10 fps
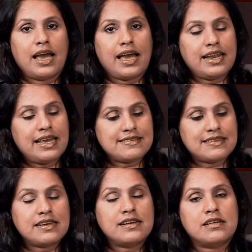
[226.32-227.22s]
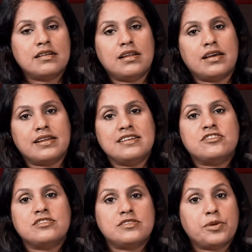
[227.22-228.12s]
and as a girl
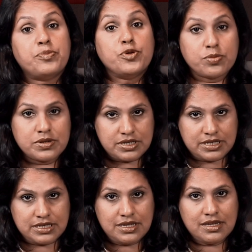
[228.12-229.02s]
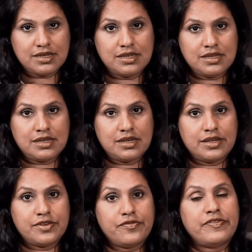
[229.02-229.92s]
reaches the puberty,
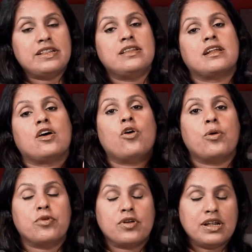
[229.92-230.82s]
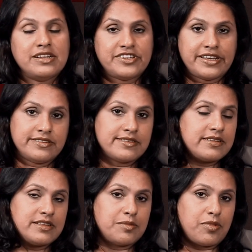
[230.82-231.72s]
when there are hormonal changes
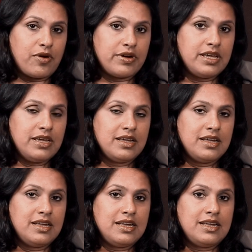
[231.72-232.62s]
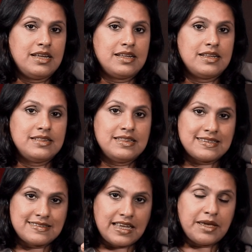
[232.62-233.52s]
in the body, the
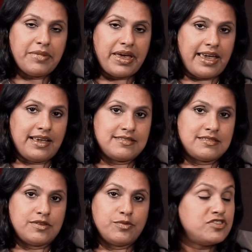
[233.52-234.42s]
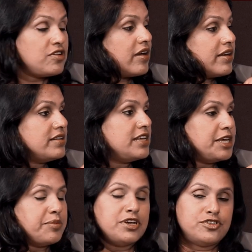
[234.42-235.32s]
same eggs which are in the
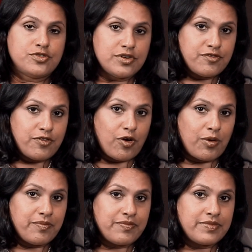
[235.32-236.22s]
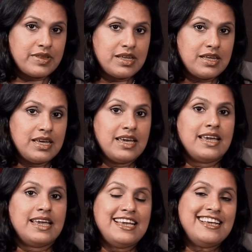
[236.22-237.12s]
immature form,
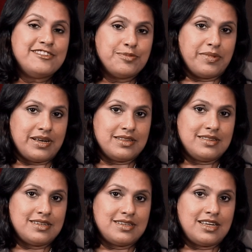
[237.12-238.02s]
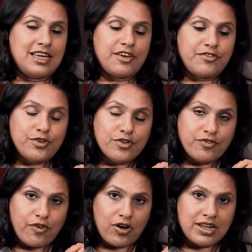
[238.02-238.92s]
each month a few
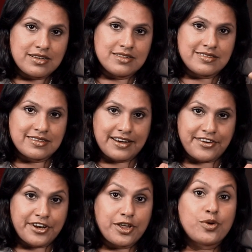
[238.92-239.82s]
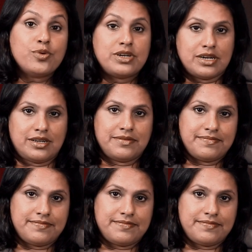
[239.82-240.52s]
follicles get recruited.